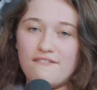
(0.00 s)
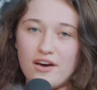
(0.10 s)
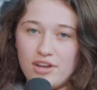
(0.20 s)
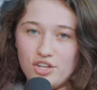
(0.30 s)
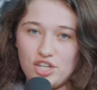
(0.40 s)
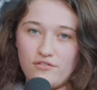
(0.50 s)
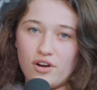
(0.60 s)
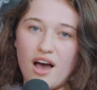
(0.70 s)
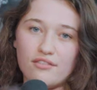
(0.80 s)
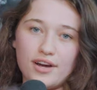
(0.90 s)
a foundation of
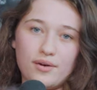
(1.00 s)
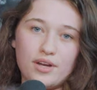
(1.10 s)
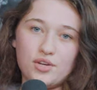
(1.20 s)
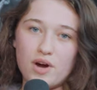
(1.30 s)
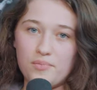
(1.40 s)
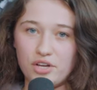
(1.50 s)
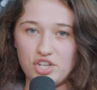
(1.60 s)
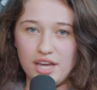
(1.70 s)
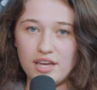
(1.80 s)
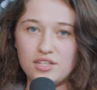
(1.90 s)
recovery. When you are
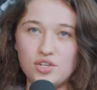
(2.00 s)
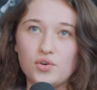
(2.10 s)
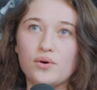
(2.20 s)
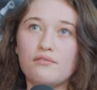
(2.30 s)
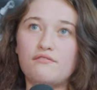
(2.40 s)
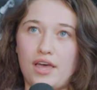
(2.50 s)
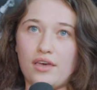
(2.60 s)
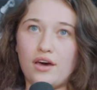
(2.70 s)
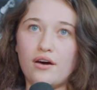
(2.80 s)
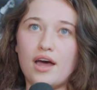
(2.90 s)
pushing to
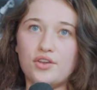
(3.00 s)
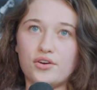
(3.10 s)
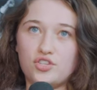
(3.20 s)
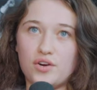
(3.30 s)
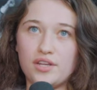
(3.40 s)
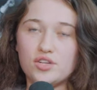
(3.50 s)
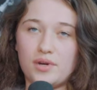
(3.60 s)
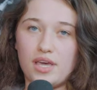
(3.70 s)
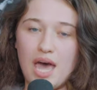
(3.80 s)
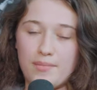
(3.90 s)
failure and you're starting to
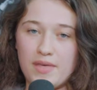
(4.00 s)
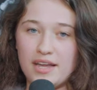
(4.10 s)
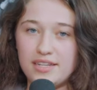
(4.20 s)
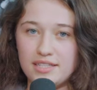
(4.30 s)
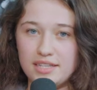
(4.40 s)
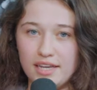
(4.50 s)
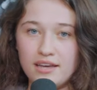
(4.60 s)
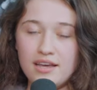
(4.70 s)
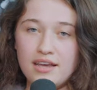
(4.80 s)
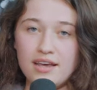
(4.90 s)
really amp up that intensity,
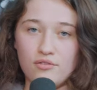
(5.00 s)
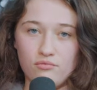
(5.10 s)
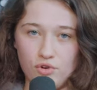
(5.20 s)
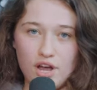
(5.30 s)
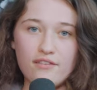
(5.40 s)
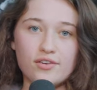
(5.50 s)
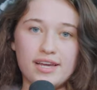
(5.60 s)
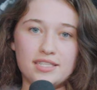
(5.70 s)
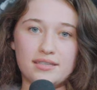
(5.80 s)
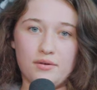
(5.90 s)
recovery
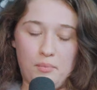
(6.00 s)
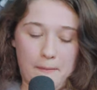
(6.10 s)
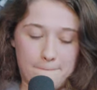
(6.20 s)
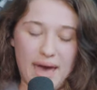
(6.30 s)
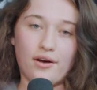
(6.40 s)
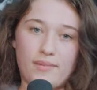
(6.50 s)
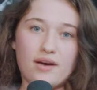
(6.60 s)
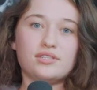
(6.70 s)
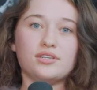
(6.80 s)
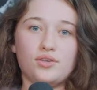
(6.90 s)
is
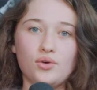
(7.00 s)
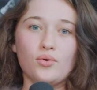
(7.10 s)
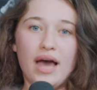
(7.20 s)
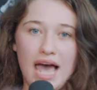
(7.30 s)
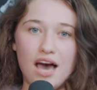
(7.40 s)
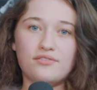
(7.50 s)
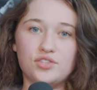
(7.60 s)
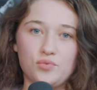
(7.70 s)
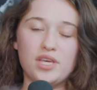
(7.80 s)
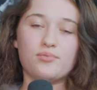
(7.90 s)
paramount. You have
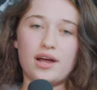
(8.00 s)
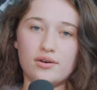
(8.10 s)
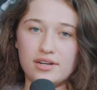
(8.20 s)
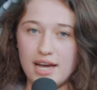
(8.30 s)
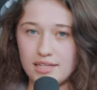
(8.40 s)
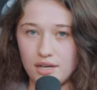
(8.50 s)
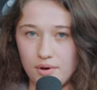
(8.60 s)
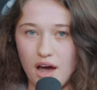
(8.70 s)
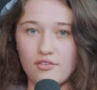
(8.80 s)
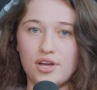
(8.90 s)
to be prioritizing
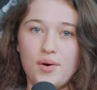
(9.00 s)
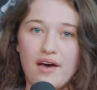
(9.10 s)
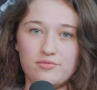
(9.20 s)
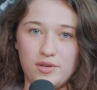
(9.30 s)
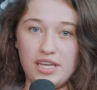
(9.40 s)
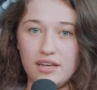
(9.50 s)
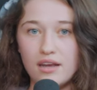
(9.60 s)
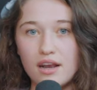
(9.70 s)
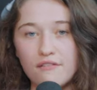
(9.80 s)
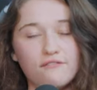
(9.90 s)
recovery. You have to be eating
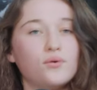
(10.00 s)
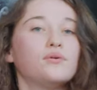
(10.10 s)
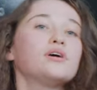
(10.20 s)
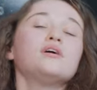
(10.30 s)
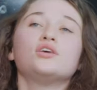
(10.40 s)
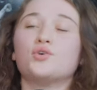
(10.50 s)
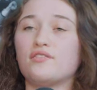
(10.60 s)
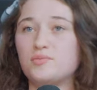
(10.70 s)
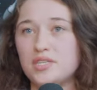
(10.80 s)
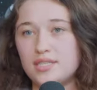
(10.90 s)
enough food. You
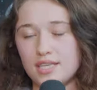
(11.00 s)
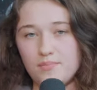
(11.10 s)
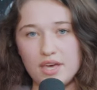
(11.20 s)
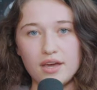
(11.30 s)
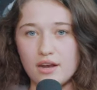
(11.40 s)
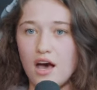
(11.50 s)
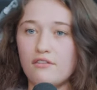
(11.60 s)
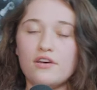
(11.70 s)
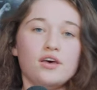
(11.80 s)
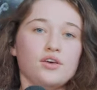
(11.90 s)
have to be sleeping
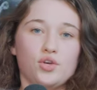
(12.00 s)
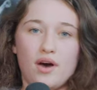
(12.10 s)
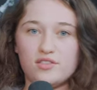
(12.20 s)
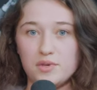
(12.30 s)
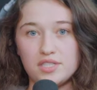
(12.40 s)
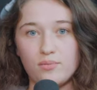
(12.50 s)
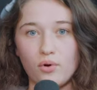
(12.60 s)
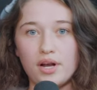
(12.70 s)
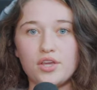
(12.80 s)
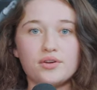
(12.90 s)
enough. You have to be
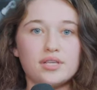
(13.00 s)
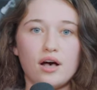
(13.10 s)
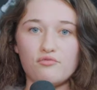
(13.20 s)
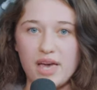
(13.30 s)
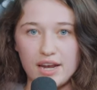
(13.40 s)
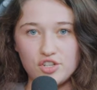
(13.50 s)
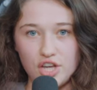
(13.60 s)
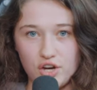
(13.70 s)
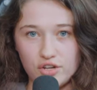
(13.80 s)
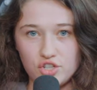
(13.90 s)
supporting yourself,
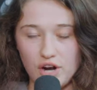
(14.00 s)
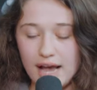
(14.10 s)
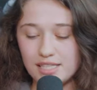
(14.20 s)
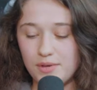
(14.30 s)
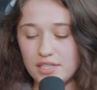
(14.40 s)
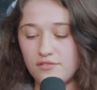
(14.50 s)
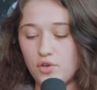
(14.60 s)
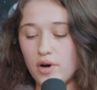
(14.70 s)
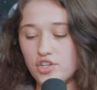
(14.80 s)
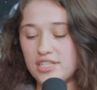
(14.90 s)
managing your stress. Because if
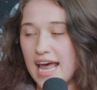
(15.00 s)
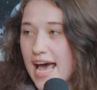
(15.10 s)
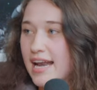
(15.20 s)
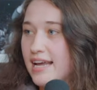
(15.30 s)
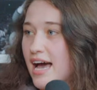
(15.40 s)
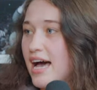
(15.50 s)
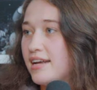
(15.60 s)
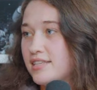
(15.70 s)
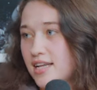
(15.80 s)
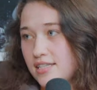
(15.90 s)
you are just adding
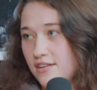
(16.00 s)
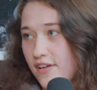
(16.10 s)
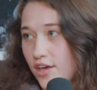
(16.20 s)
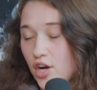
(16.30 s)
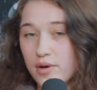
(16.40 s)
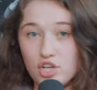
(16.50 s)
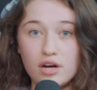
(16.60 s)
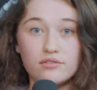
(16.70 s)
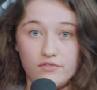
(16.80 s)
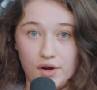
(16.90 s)
on sets to failure, which
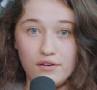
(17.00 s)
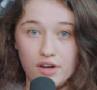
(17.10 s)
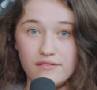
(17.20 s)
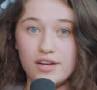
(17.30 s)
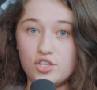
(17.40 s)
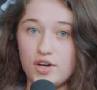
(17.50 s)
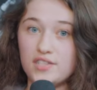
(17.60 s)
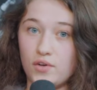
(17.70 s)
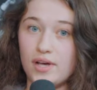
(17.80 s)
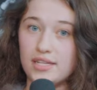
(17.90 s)
are very
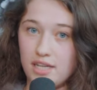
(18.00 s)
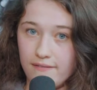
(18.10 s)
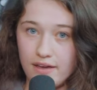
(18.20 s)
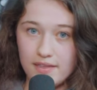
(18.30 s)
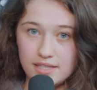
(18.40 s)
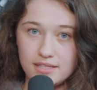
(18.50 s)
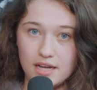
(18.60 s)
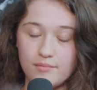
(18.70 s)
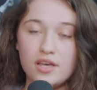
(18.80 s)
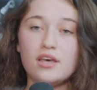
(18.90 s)
stressful and tough on the
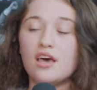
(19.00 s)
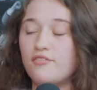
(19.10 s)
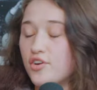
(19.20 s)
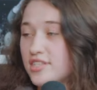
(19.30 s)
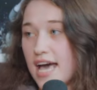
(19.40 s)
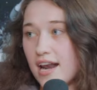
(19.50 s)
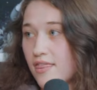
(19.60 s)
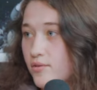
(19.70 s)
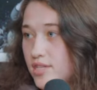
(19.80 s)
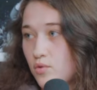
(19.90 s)
system, if you're just adding
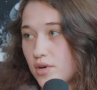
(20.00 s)
those in